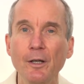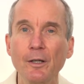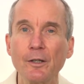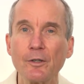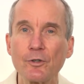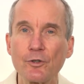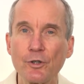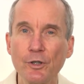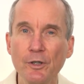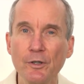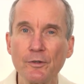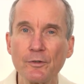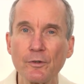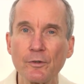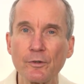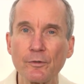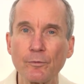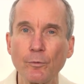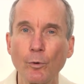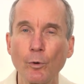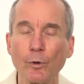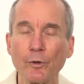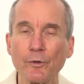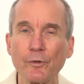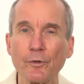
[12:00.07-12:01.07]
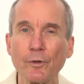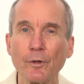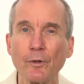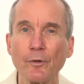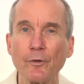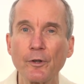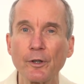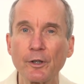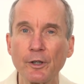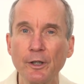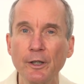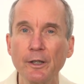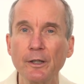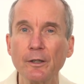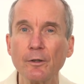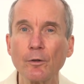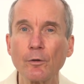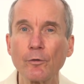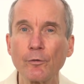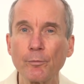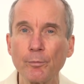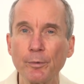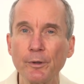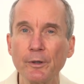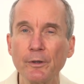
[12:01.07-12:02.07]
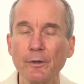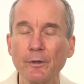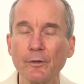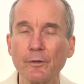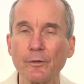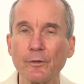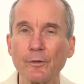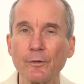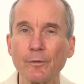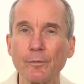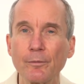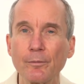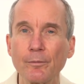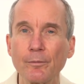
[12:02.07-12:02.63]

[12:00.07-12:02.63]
Jesus was the King of Peace.